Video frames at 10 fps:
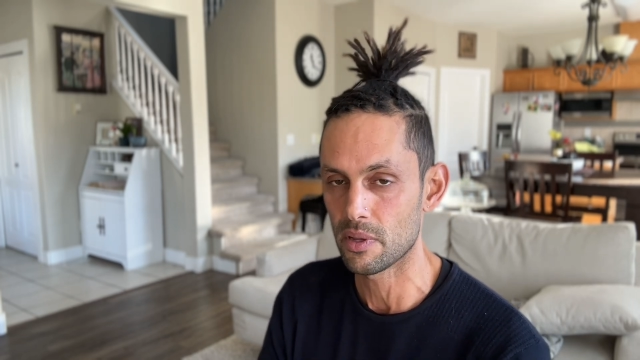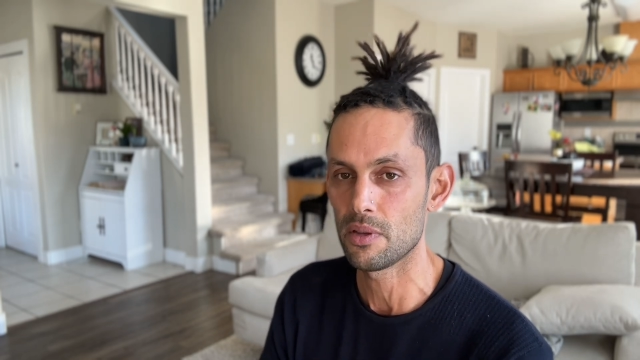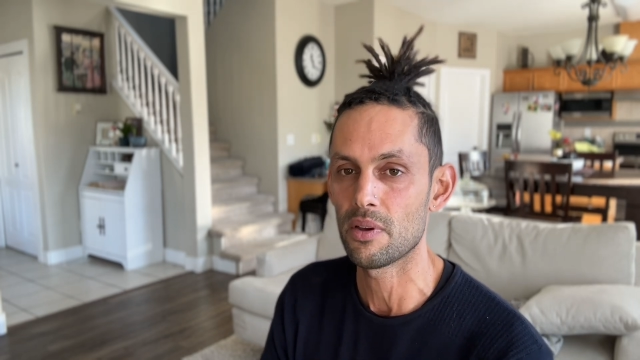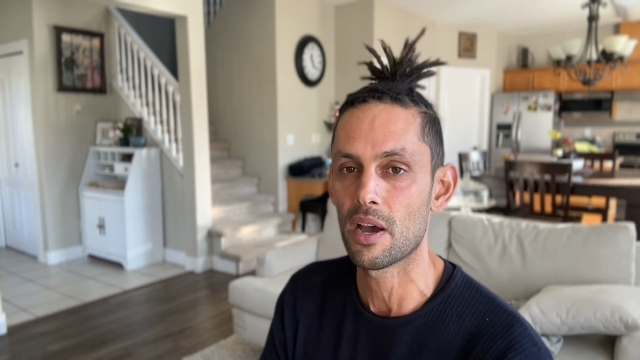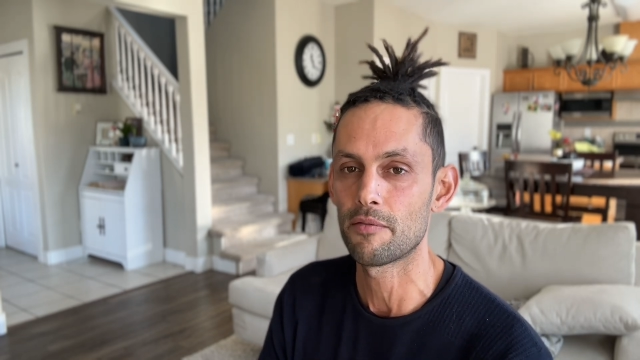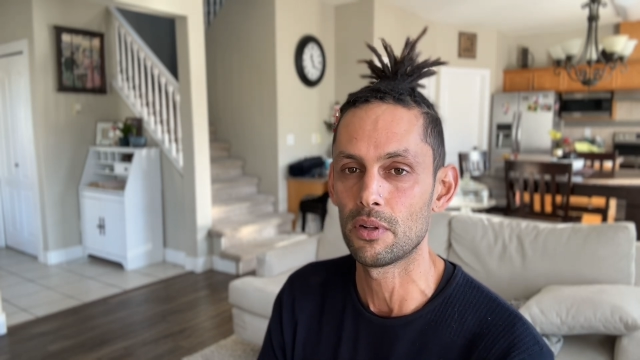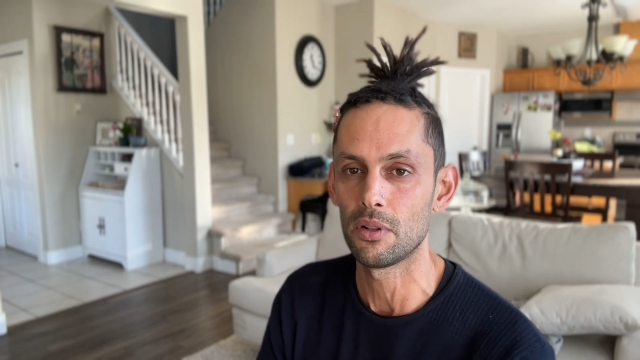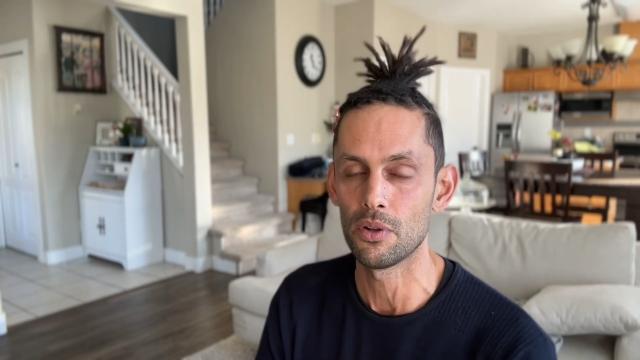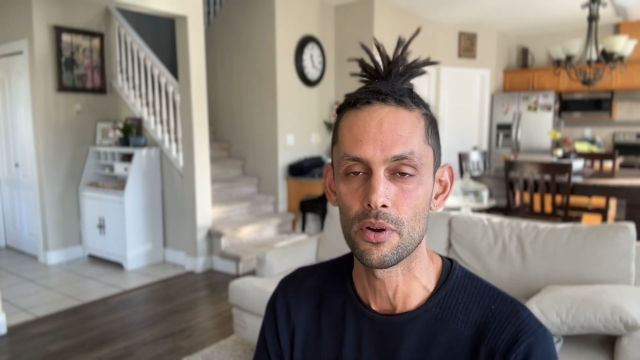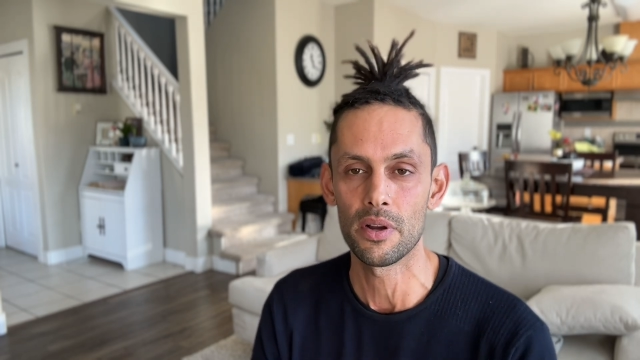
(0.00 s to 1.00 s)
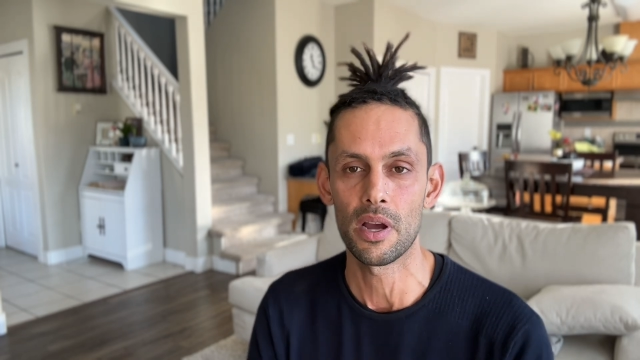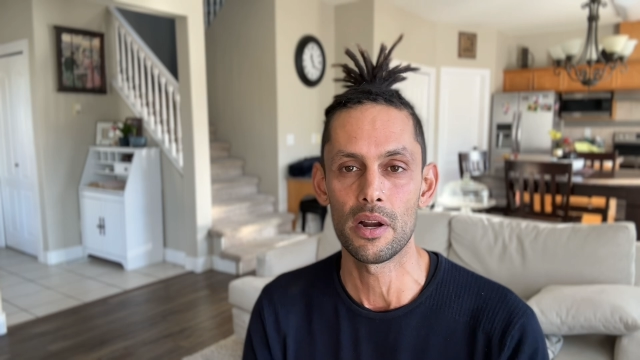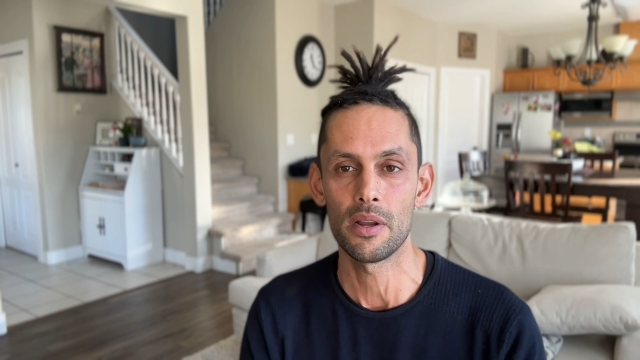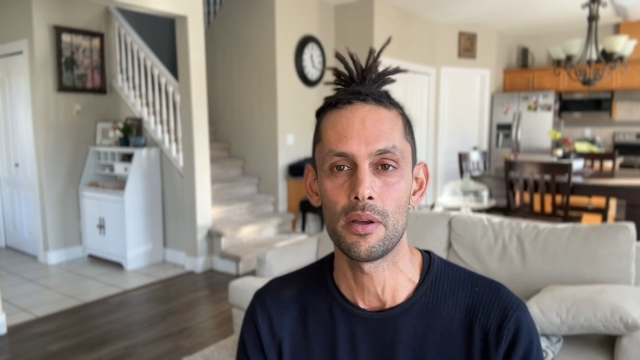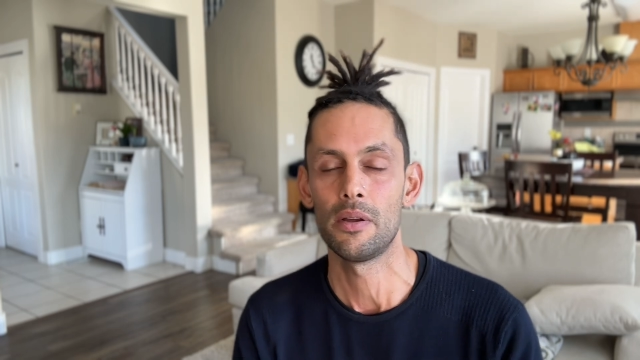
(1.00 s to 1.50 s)
You have to learn how
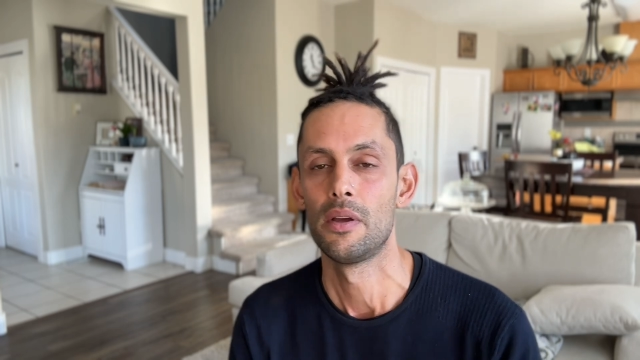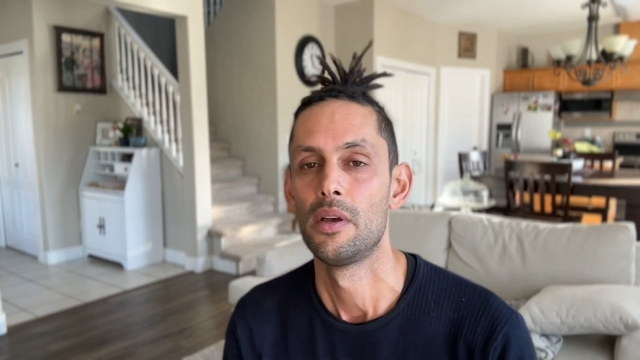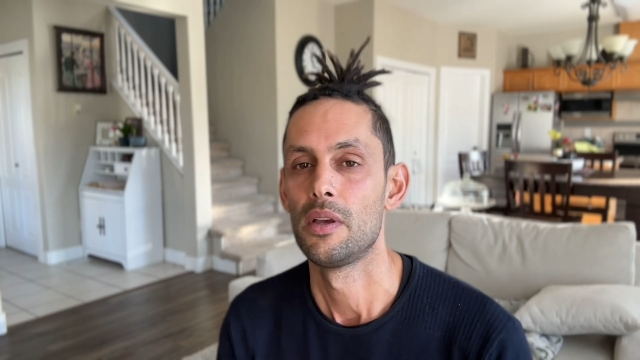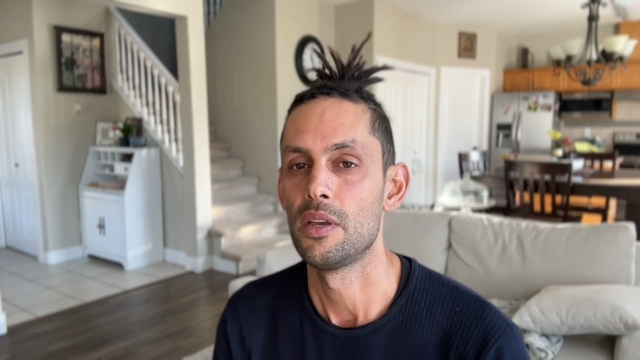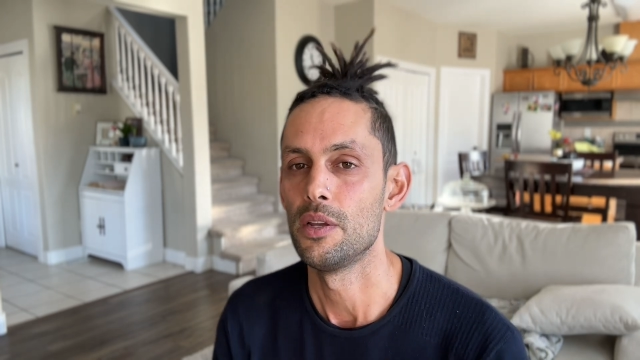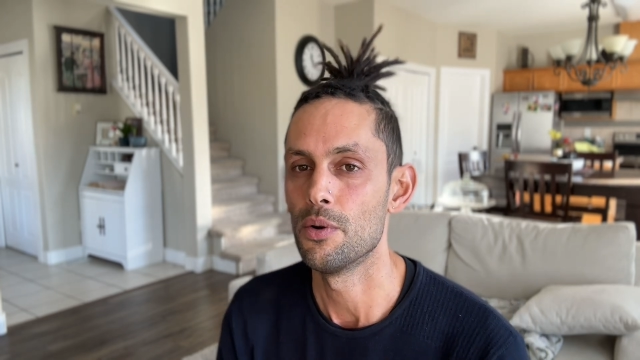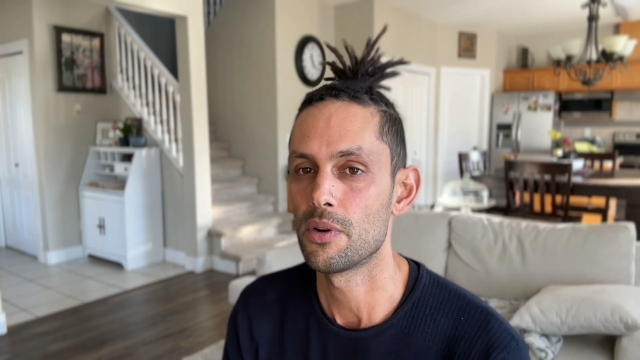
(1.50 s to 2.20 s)
to, you know,